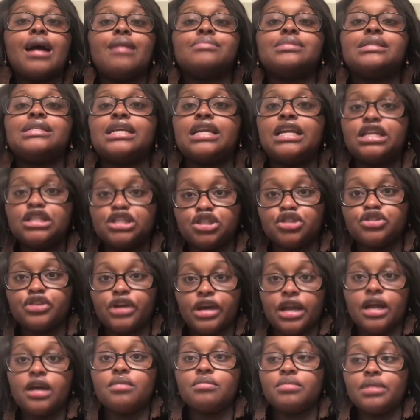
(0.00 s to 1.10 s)
sitting
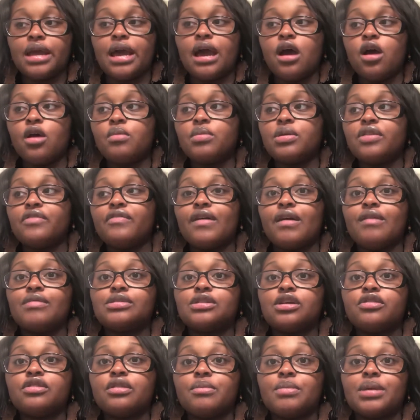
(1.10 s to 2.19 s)
straight up now, but if I was
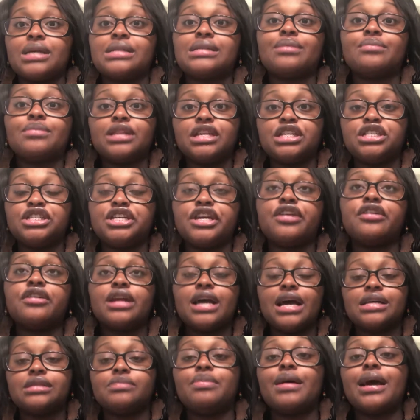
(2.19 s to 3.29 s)
because I'm in the chair and it
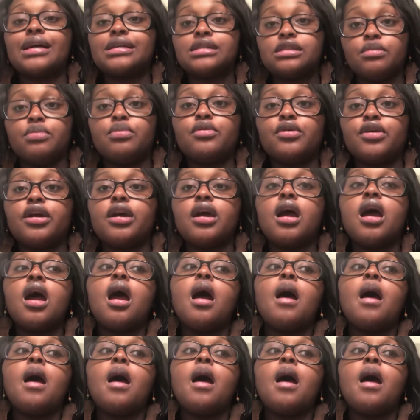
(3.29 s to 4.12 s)
has back support,